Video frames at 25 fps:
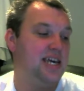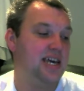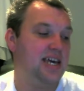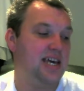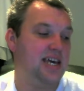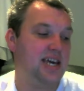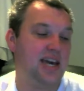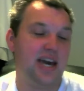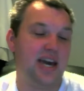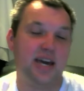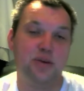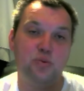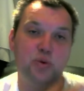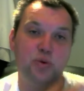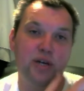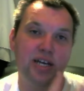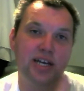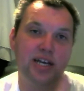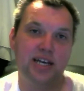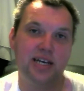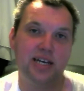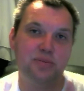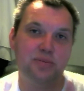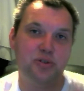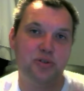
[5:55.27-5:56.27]
And we're
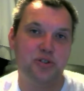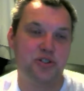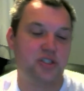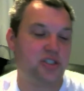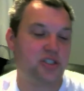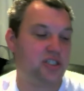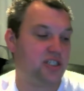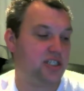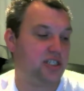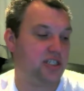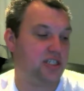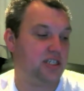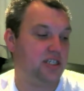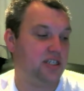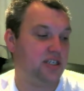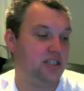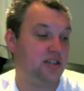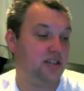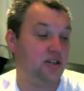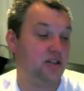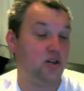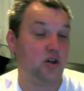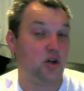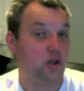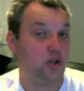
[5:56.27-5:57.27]
able to see,
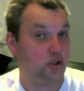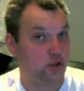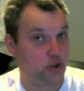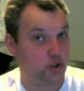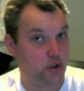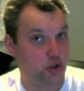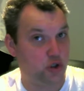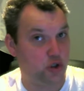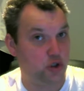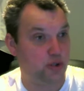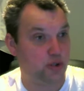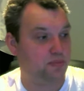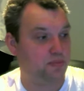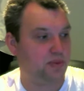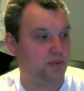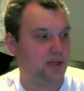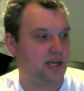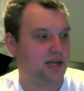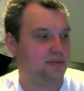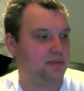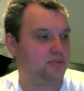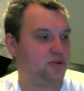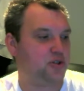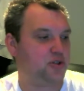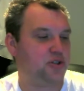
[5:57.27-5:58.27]
or should be
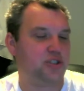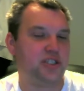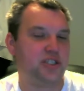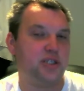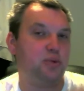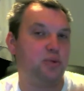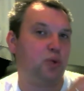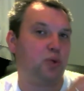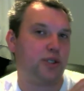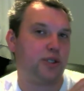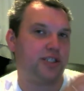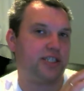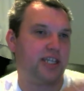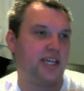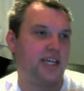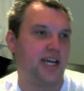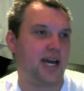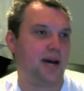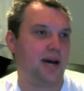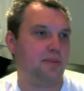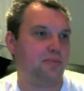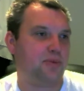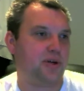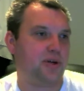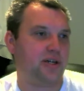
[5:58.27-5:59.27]
able to see, what the
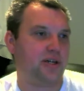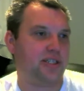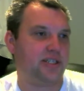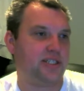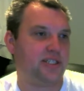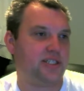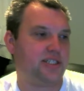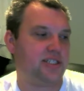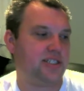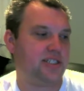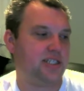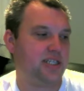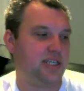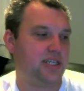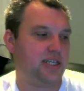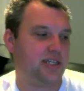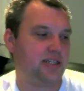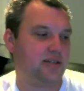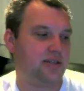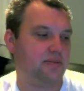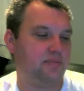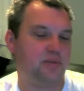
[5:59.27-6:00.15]
camera is seeing.